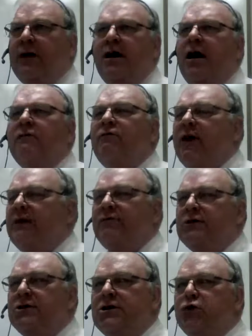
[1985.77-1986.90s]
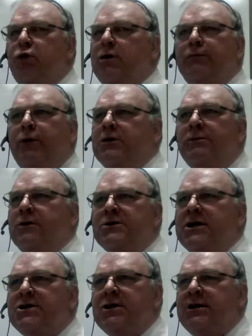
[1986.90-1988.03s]
Now, unfaithful Jews weren't put in a
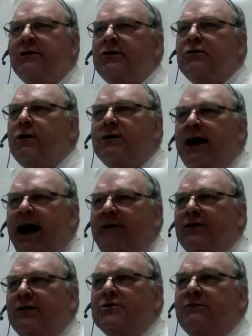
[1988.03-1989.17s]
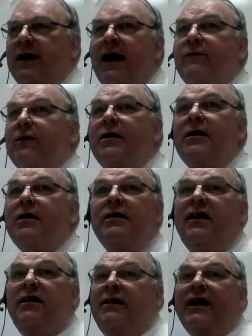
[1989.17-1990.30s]
position. They'll do what they have to survive, or
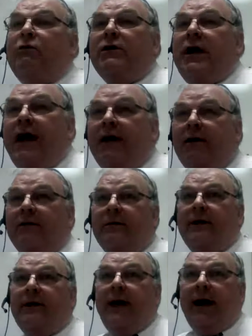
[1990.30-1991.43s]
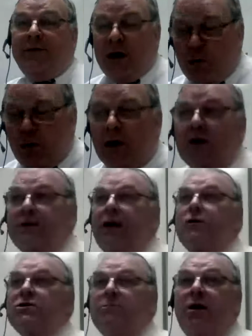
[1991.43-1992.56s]
they don't care. And there were
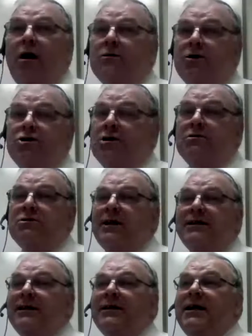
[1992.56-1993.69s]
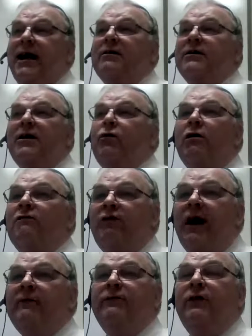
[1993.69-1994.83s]
those among the Jews that didn't care, that weren't
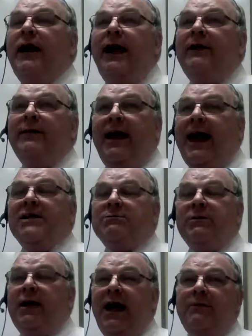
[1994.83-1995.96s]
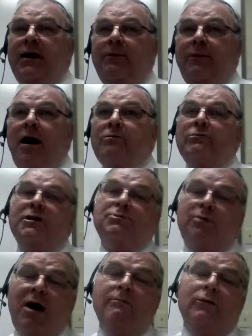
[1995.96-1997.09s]
faithful, and they actually became a problem. And
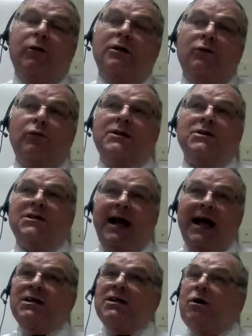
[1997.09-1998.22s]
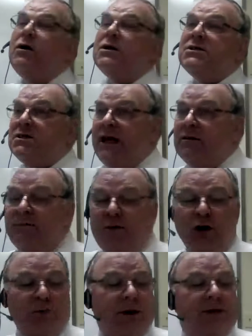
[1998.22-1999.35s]
it's probably one of the reasons that Antiochus is there in the
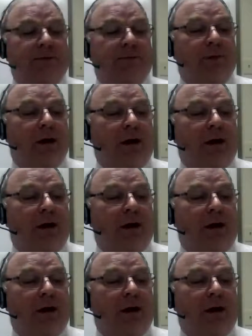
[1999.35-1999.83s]
first place.